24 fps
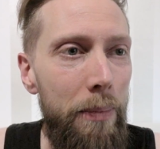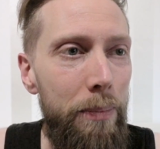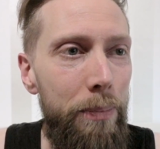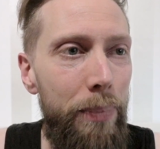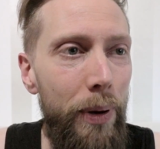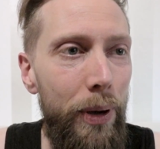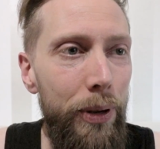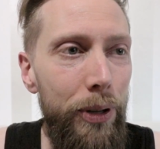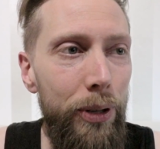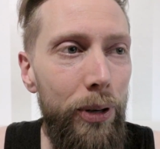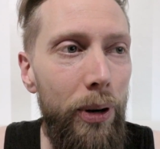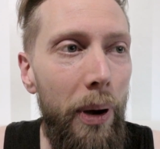
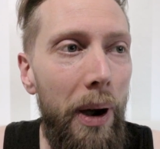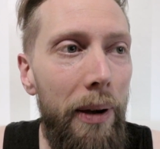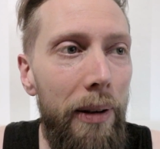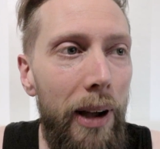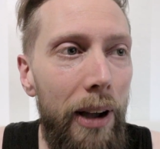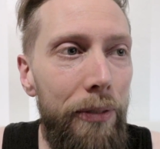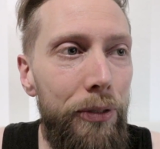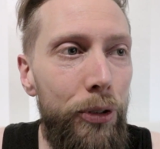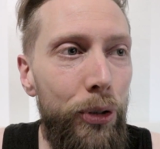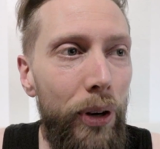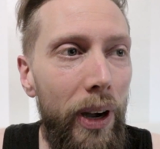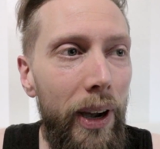But you know, I,
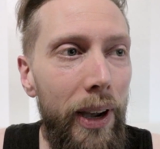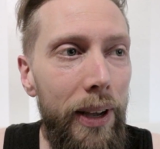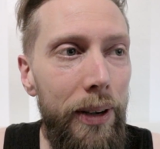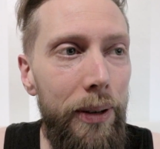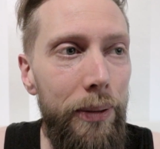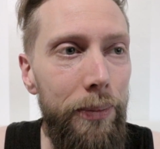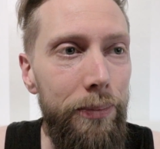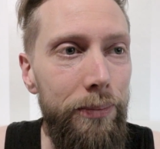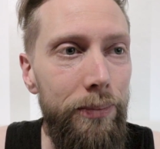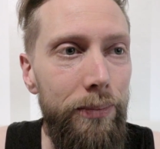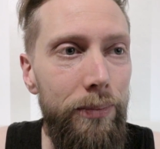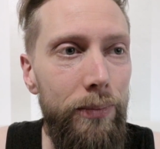I've tried
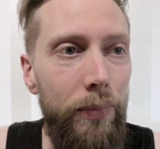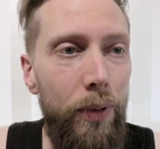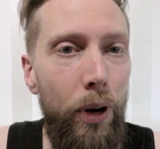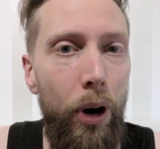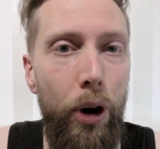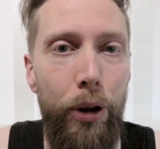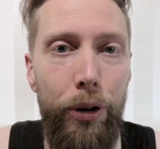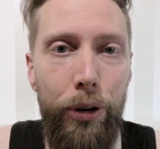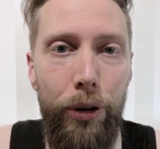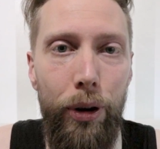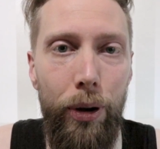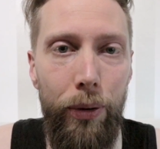
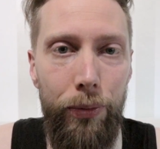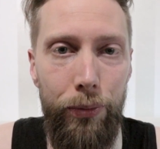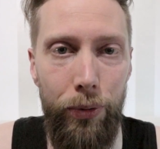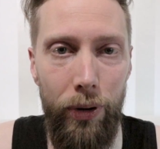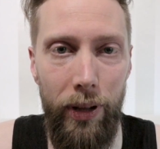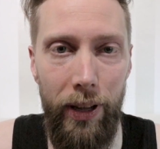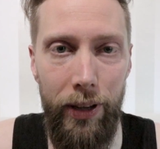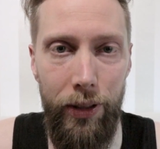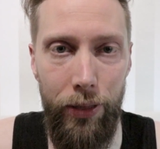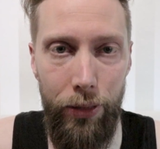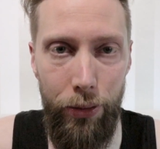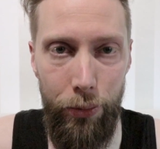on and off for
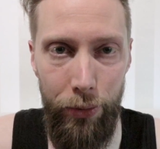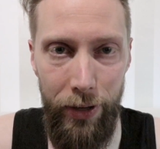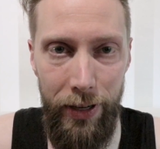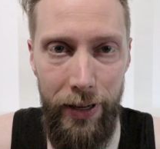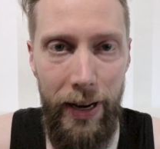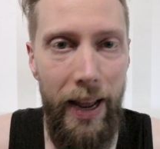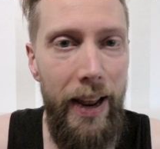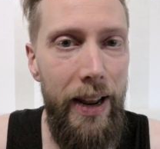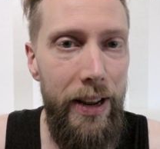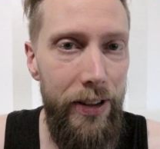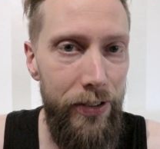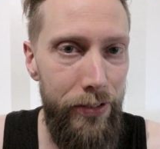like three
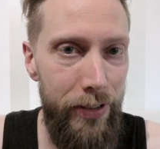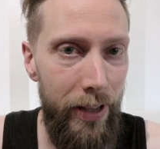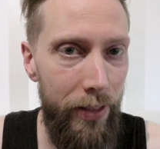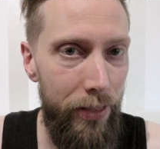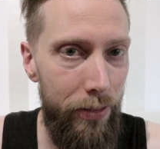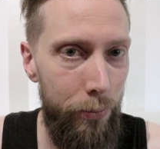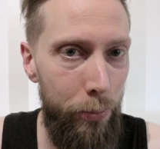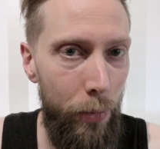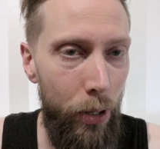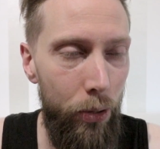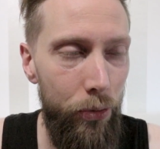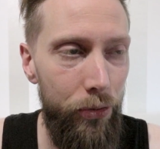days at
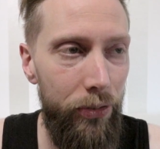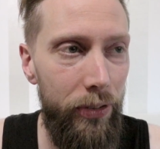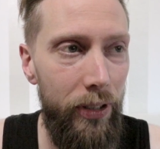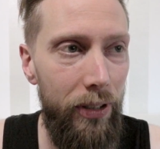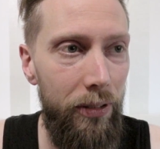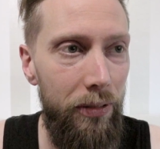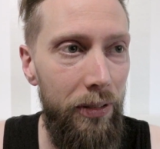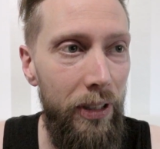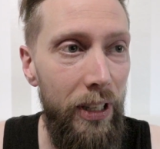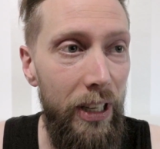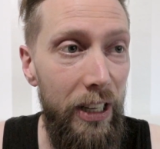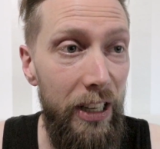the most,
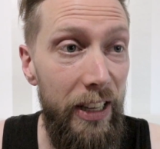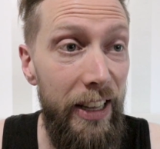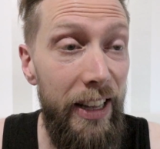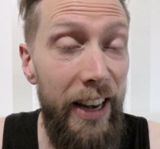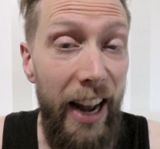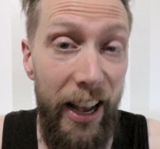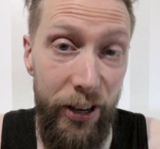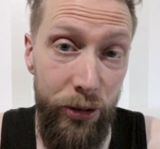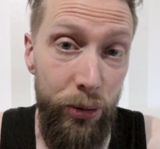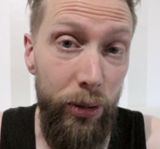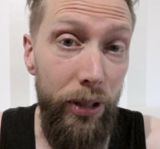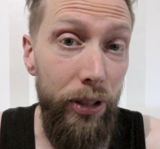and it
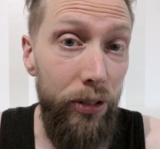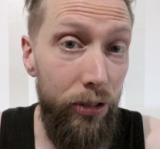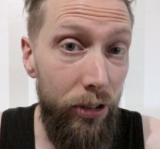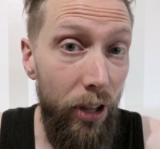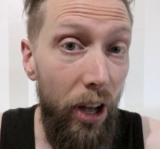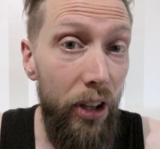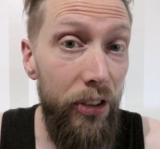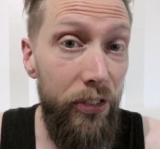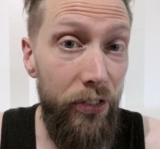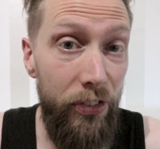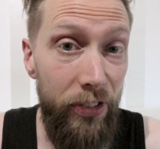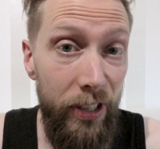actually
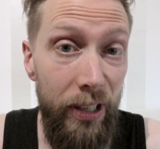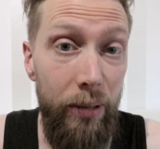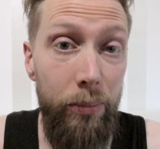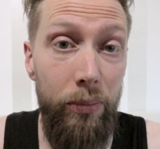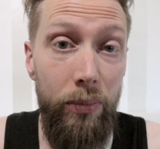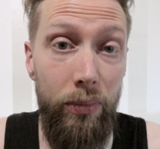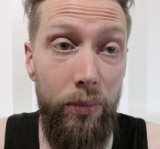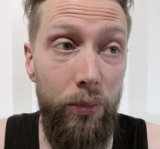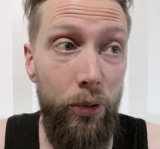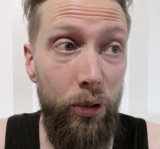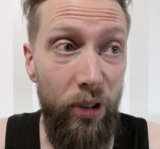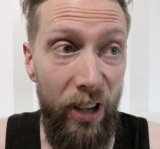does
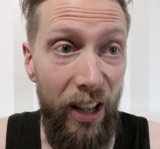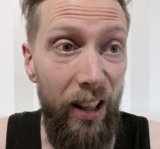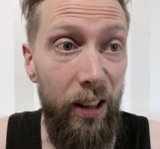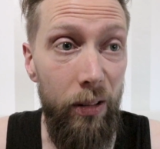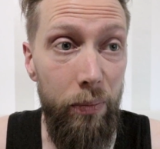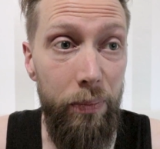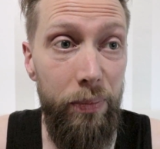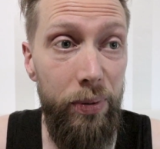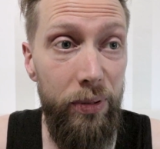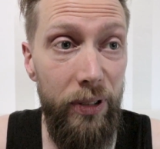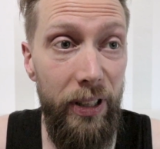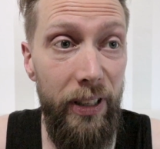seem to
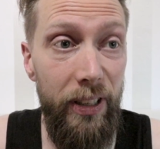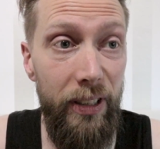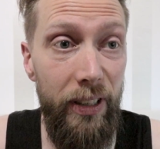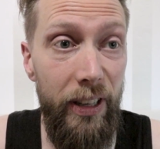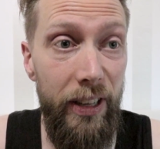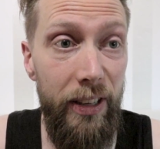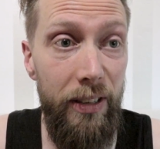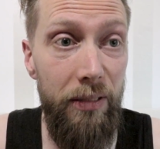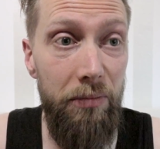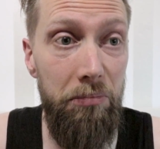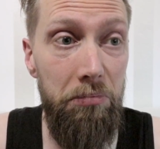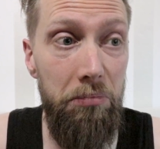help. It,
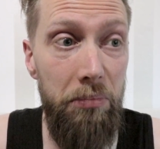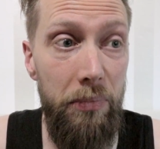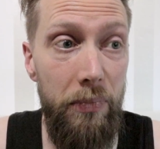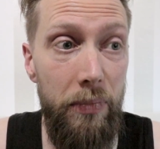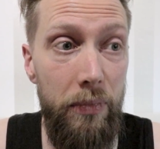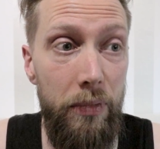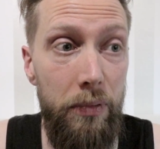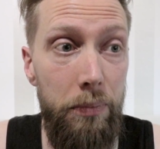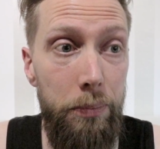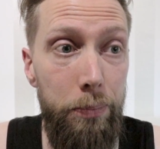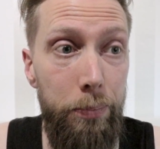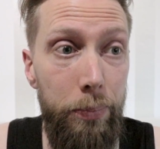it
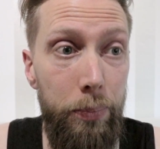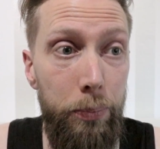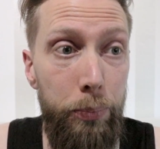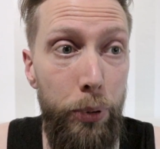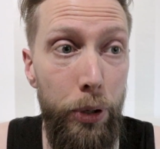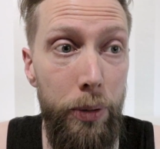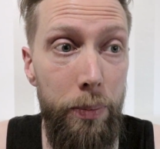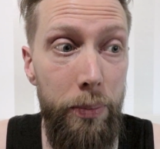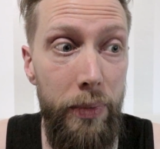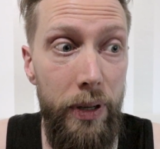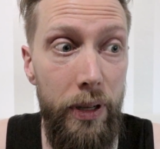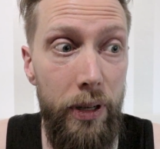
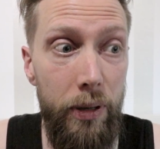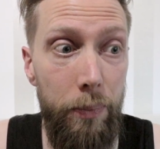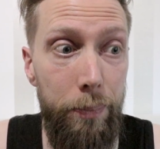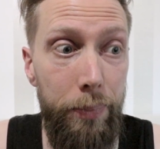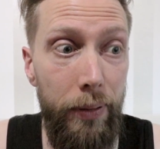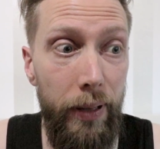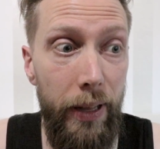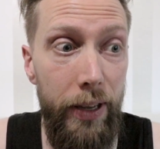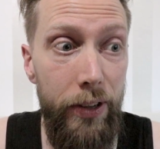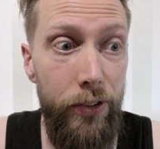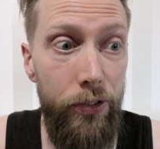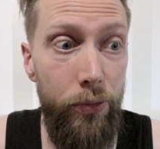put me in a
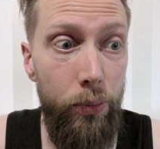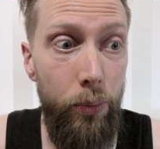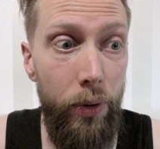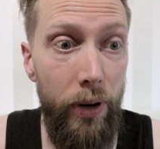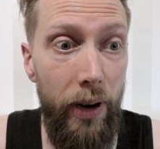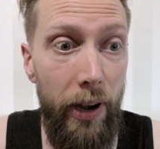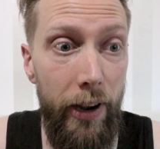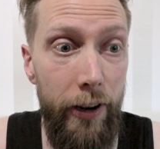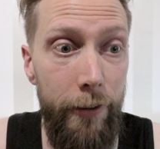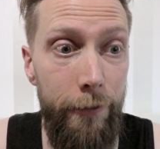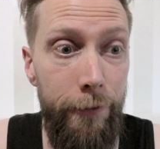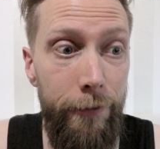place where
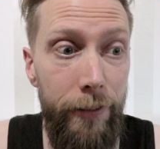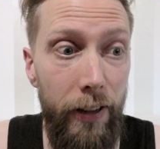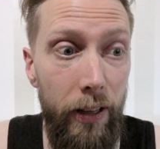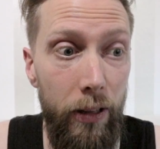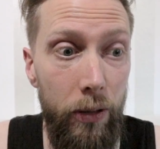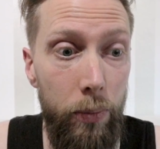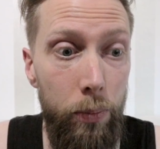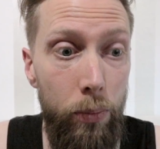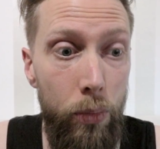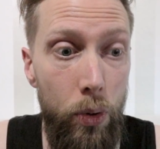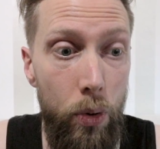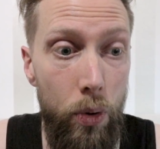I
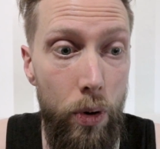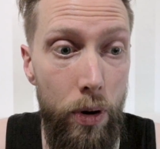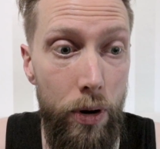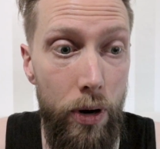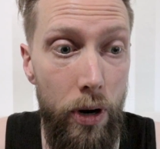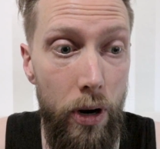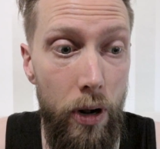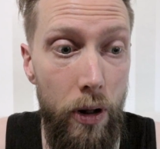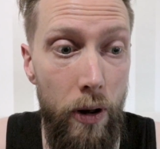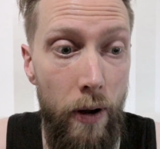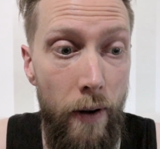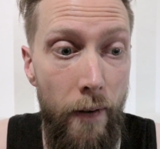felt more,
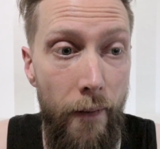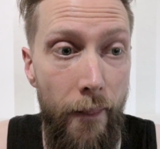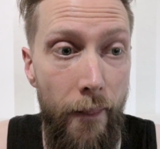uh,